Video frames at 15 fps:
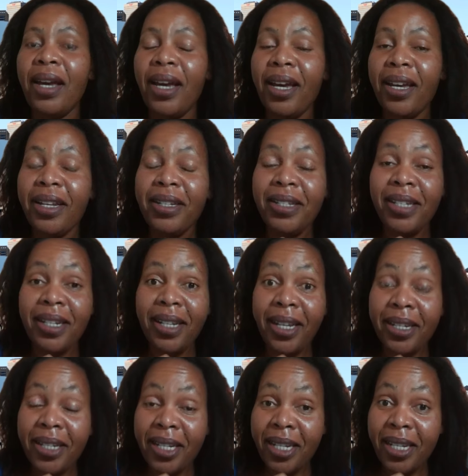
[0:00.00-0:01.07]
And the
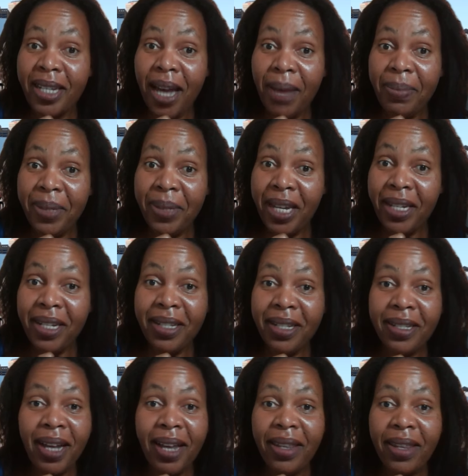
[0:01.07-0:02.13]
latest update
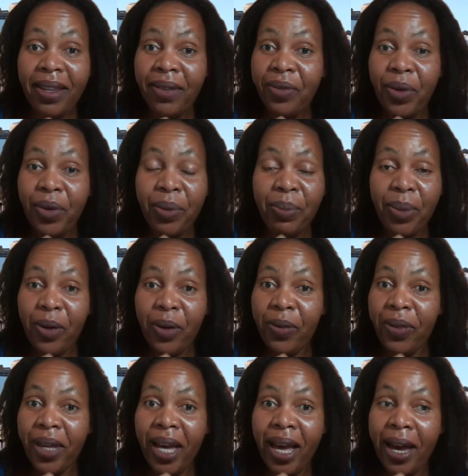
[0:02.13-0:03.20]
is that they've won
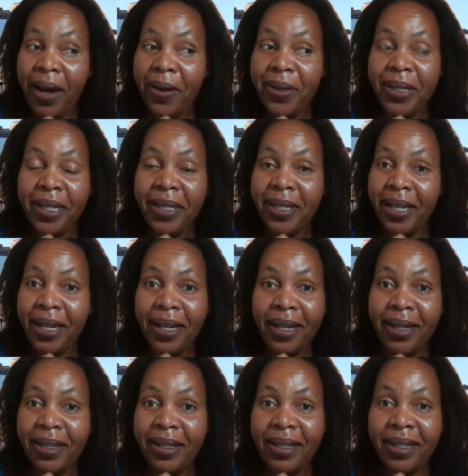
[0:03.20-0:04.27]
both the House, the
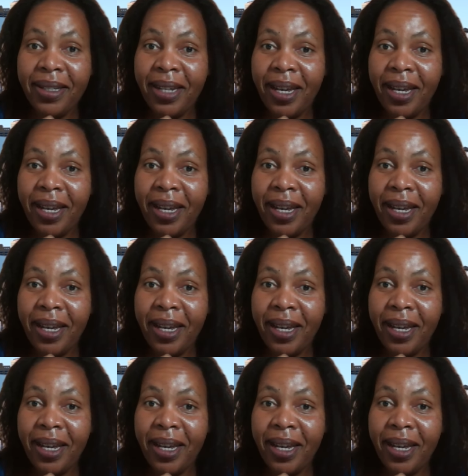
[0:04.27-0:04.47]
Senate,